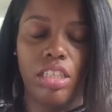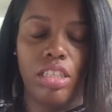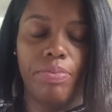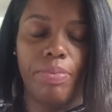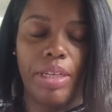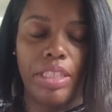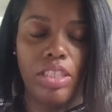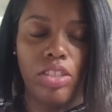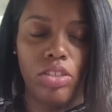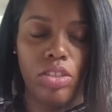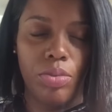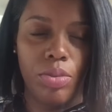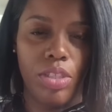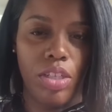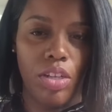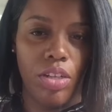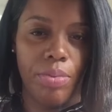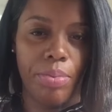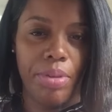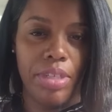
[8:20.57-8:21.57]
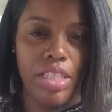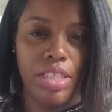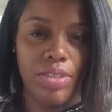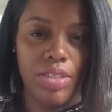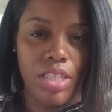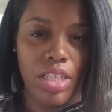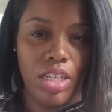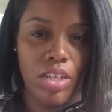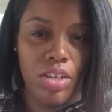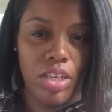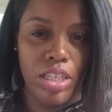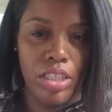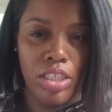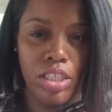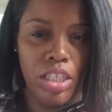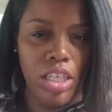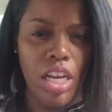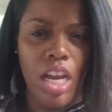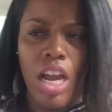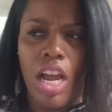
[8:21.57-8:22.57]
my shoulder was the only place that was a little
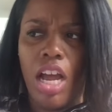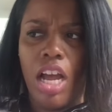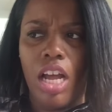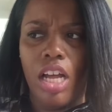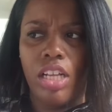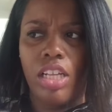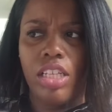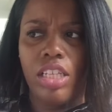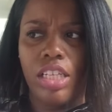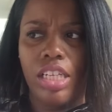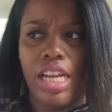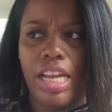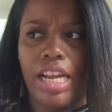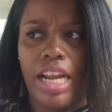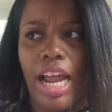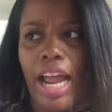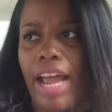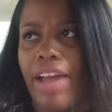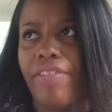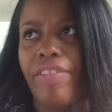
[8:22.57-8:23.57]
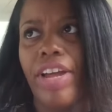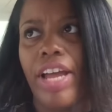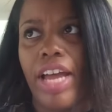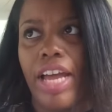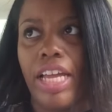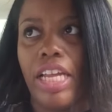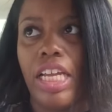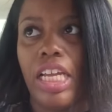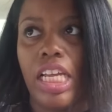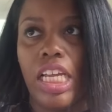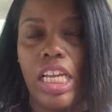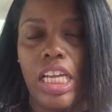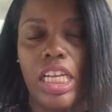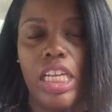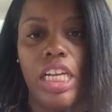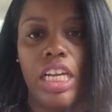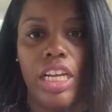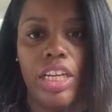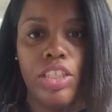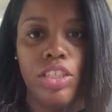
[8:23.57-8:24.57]
itchy. Other than that, I haven't had
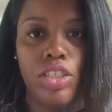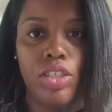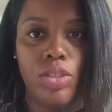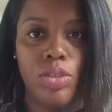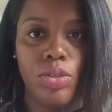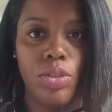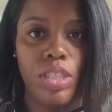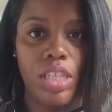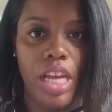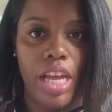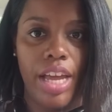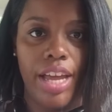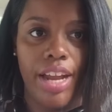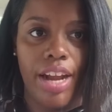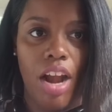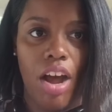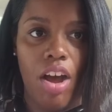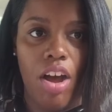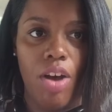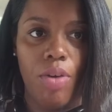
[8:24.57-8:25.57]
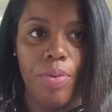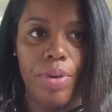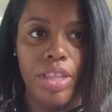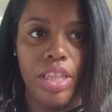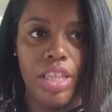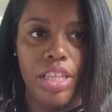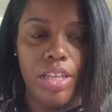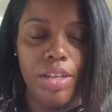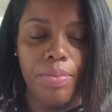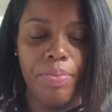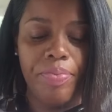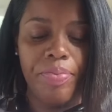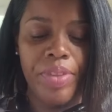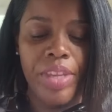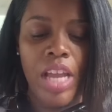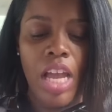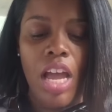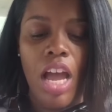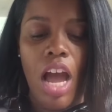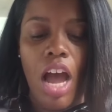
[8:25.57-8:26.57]
any issues at all with them.
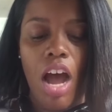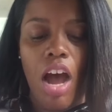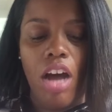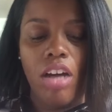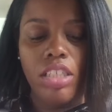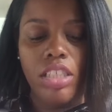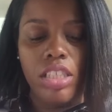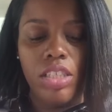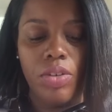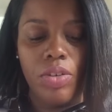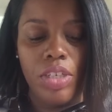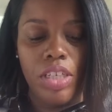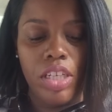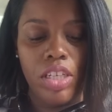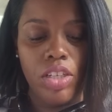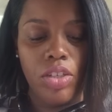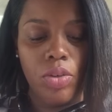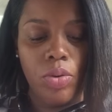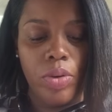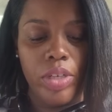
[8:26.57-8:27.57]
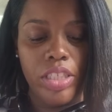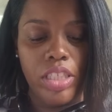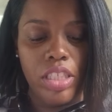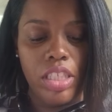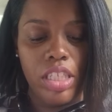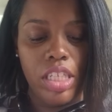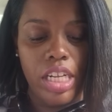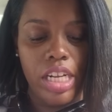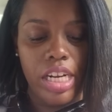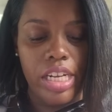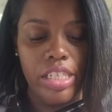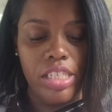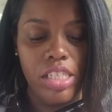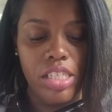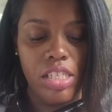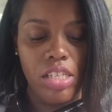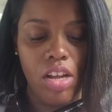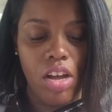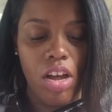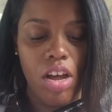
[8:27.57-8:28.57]
Also, another question that I
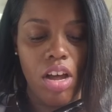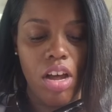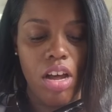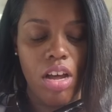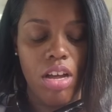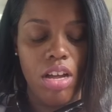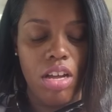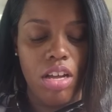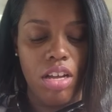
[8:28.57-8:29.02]
saw